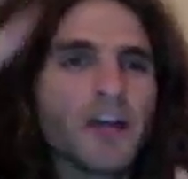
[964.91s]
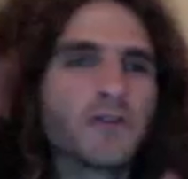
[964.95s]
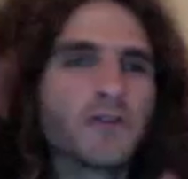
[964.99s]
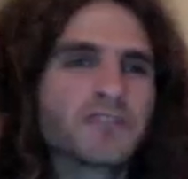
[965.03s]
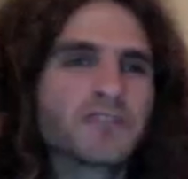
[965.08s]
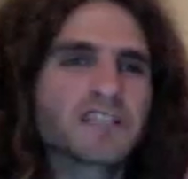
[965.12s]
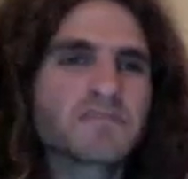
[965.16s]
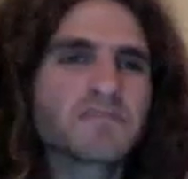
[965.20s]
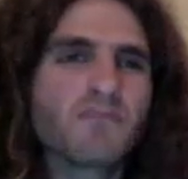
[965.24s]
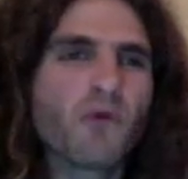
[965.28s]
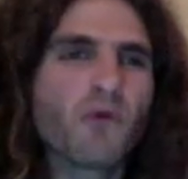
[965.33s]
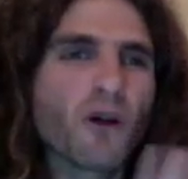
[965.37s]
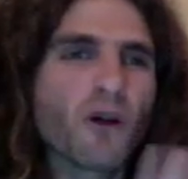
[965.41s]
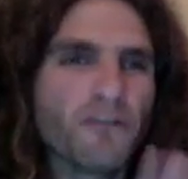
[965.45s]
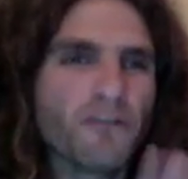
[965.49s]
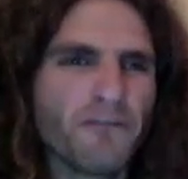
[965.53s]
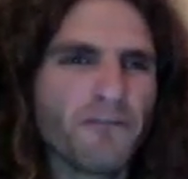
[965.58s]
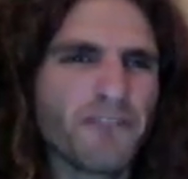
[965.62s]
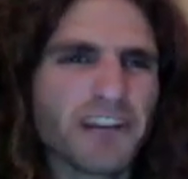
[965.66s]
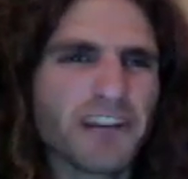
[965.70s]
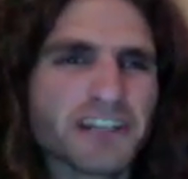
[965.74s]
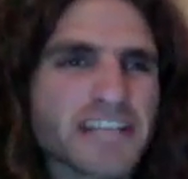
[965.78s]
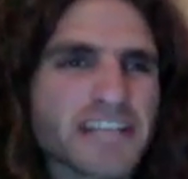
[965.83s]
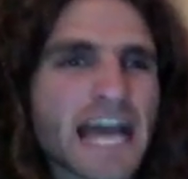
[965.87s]
It was just more
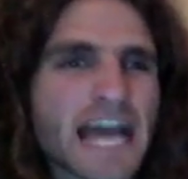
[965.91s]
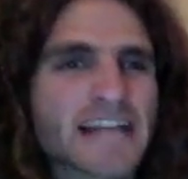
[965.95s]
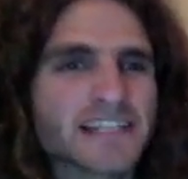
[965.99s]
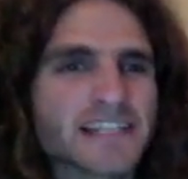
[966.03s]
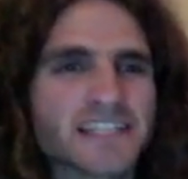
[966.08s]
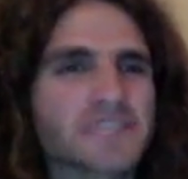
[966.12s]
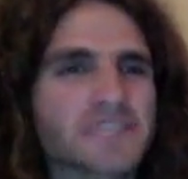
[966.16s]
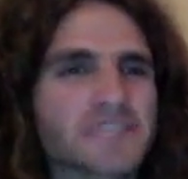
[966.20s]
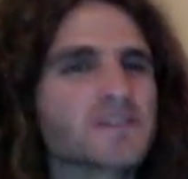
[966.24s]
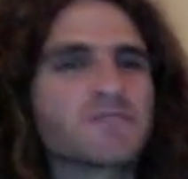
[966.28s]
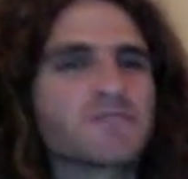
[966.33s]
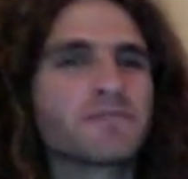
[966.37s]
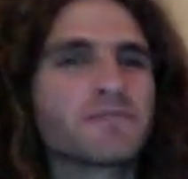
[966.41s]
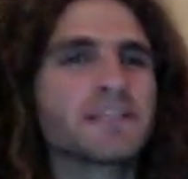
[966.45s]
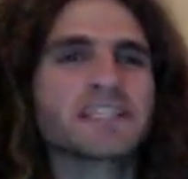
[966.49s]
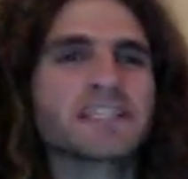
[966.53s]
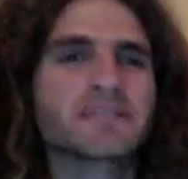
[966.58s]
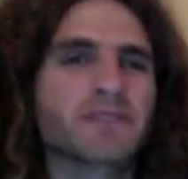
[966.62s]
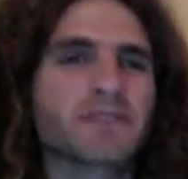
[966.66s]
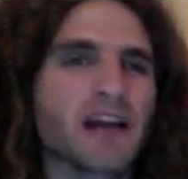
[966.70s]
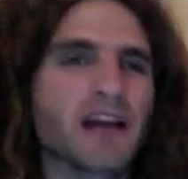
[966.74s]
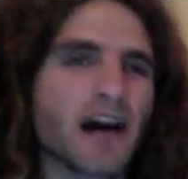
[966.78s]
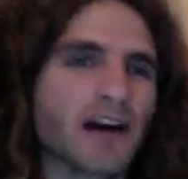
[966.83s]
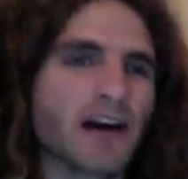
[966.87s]
fear tactics, and it was
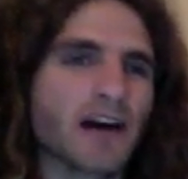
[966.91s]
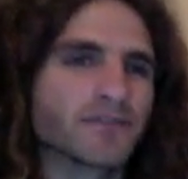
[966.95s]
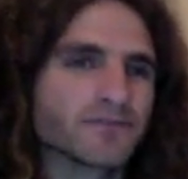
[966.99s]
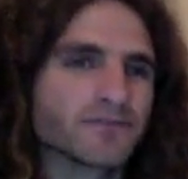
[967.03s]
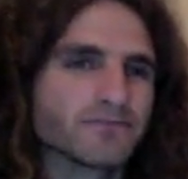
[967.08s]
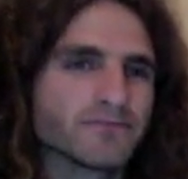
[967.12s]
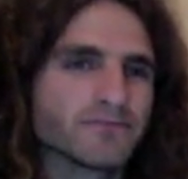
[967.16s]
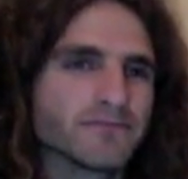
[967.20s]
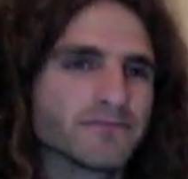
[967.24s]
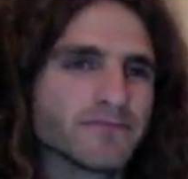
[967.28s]
pissing me off.